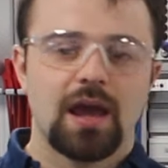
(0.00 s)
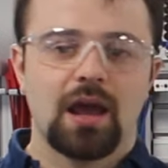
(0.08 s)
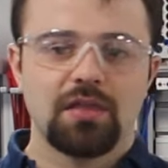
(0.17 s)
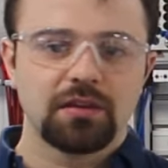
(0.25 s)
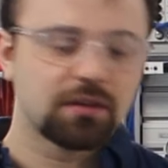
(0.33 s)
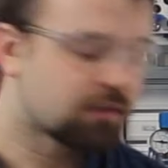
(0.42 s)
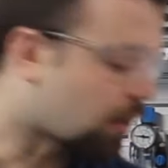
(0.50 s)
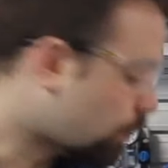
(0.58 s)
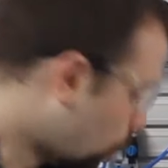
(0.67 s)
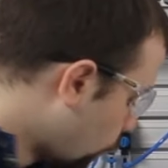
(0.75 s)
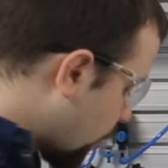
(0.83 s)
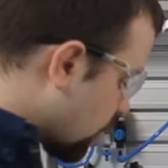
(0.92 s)
In this
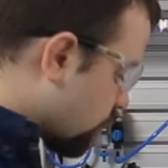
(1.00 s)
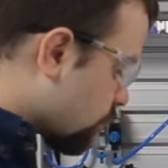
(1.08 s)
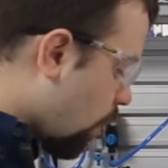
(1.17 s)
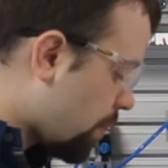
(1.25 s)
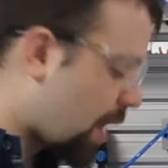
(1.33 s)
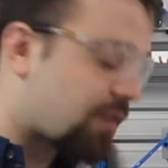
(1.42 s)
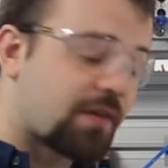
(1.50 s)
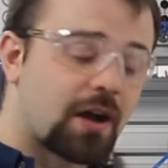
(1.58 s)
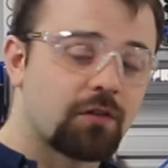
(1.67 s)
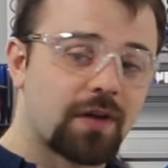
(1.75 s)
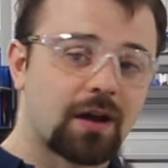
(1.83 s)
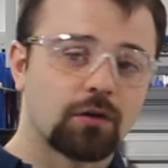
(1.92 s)
example, we're going to swap that
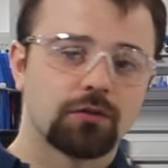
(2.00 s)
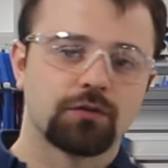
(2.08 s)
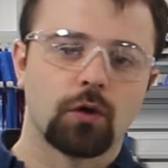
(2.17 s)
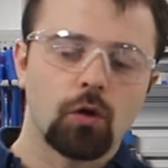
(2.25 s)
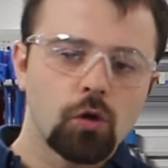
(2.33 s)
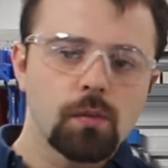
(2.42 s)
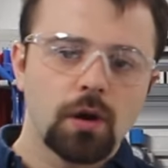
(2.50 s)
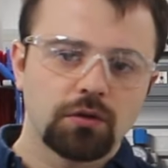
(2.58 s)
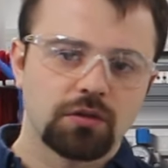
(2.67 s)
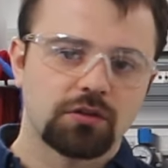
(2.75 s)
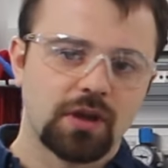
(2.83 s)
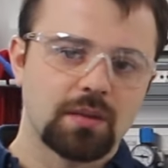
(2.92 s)
valve out for
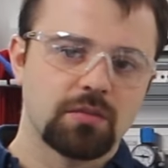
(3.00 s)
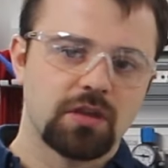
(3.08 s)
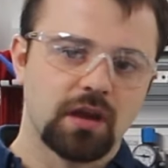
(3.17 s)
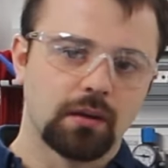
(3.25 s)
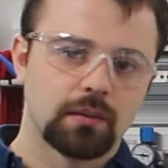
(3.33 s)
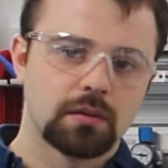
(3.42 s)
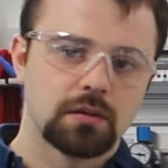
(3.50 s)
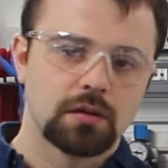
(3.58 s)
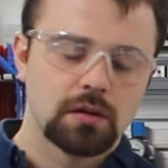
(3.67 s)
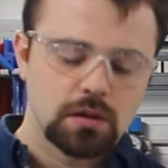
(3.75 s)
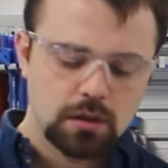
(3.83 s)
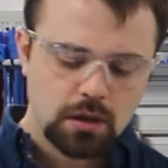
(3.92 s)
almost the same thing.
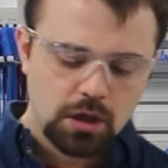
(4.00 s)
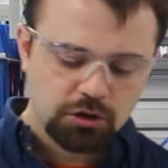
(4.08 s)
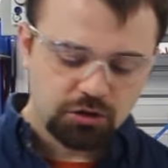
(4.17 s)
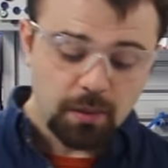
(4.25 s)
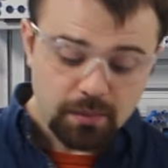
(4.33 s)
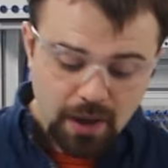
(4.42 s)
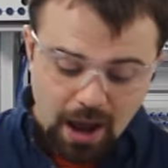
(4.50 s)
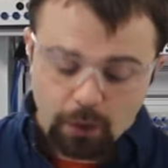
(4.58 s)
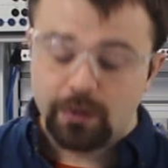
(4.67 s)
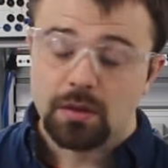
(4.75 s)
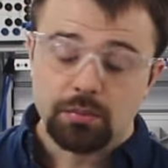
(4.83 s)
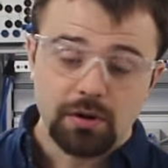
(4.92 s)
Do you remember
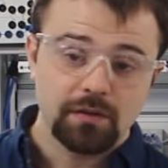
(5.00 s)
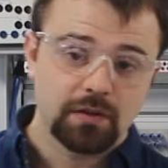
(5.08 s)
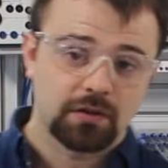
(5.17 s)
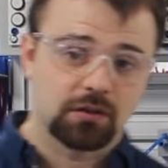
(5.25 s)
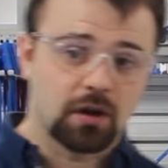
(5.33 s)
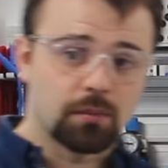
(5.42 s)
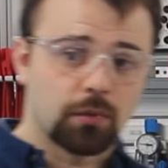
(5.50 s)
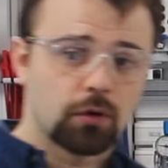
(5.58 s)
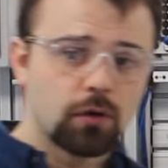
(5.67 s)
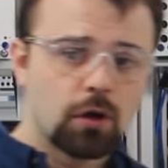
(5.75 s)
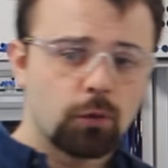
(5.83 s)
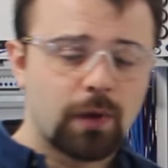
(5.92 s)
how in the previous
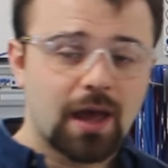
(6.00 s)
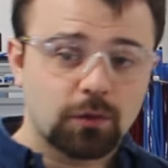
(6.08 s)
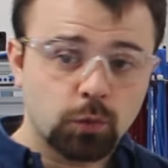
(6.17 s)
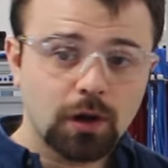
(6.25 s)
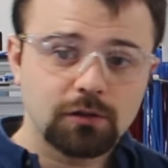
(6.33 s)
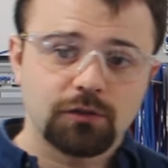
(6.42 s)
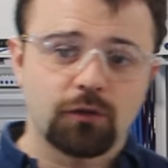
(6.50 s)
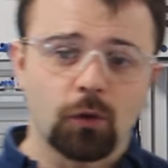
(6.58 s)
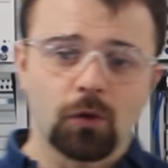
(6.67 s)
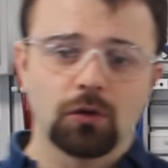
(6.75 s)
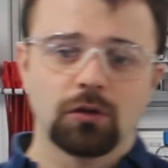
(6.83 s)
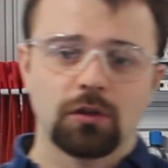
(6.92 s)
example we had
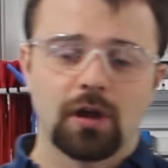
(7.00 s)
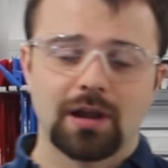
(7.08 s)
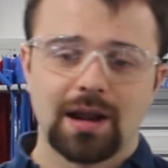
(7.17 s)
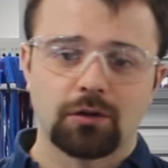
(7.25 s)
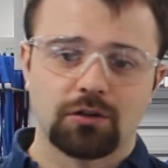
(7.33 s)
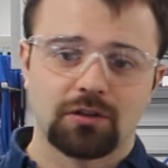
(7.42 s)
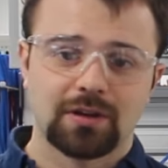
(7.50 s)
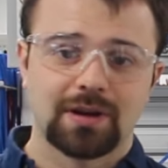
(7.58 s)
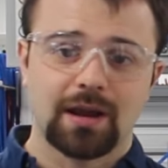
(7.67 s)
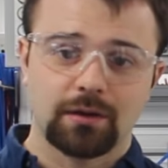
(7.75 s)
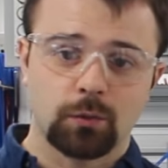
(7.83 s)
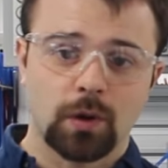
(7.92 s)
1-4 that allowed us to
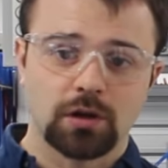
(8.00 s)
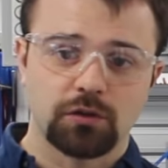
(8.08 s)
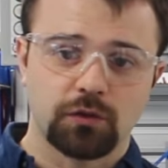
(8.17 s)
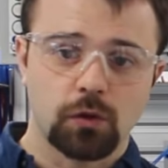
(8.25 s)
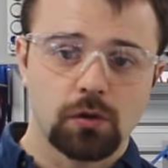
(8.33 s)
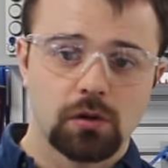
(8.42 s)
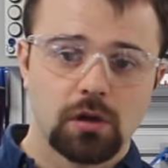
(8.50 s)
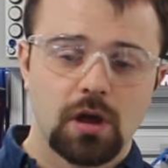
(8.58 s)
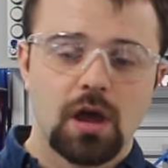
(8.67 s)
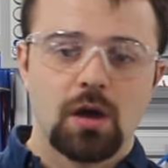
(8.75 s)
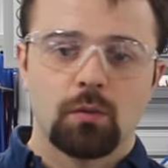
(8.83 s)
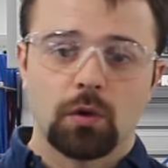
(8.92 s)
connect 1 to 4?
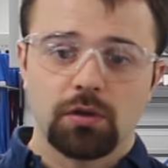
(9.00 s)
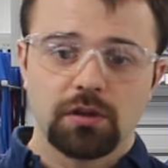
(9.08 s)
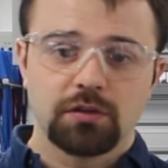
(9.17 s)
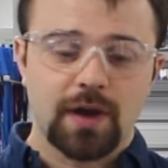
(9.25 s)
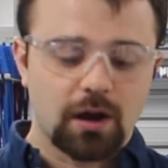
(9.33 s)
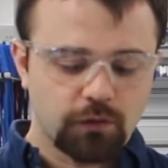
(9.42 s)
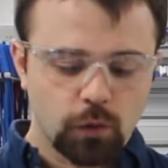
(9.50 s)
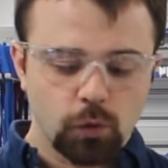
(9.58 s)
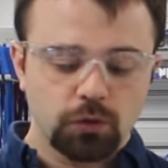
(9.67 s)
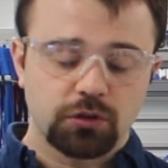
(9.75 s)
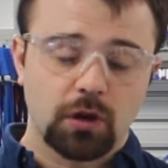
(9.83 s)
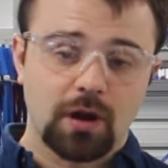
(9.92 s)
Well, this valve
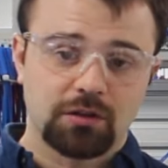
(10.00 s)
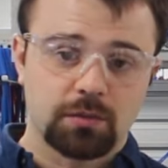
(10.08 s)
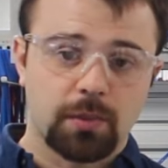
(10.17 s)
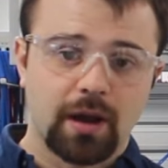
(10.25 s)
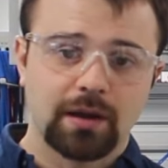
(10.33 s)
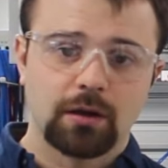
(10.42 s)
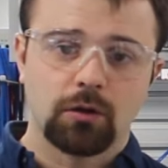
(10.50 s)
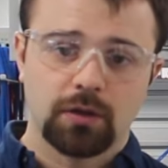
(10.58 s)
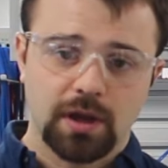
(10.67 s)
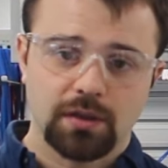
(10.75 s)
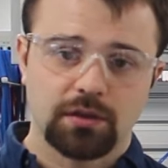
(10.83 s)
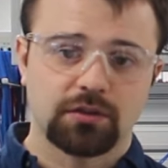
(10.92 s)
also has a pilot on
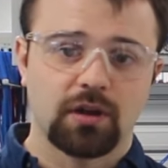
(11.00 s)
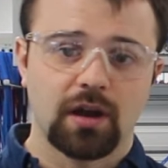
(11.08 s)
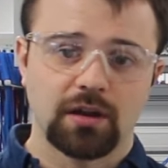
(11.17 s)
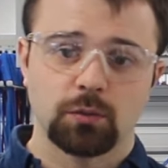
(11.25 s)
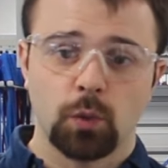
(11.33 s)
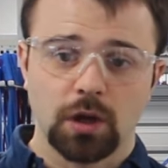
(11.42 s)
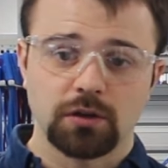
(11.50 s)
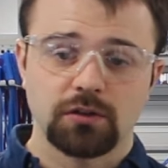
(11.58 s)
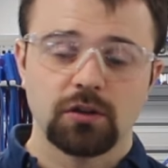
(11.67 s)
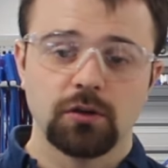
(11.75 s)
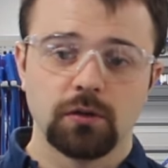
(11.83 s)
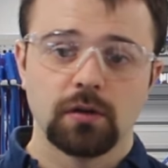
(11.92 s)
the other side,
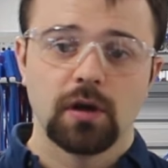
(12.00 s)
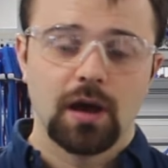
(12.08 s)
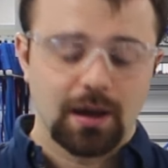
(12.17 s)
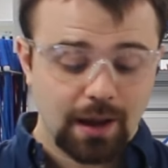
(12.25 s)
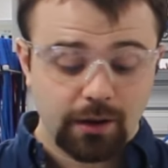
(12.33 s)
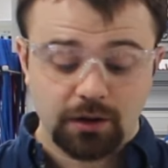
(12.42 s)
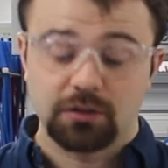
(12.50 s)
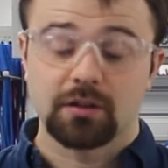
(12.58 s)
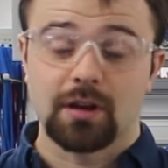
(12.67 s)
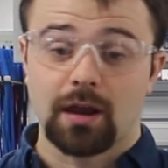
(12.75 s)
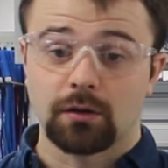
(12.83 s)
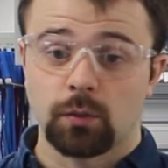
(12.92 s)
1-2, allowing us to
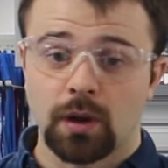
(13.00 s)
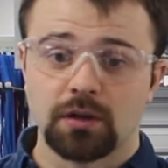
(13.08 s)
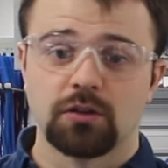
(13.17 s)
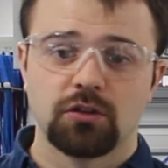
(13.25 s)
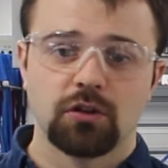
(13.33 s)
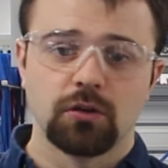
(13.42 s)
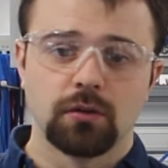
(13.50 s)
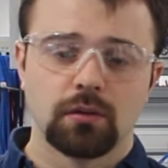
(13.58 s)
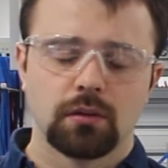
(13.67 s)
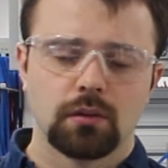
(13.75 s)
connect 1 to 2.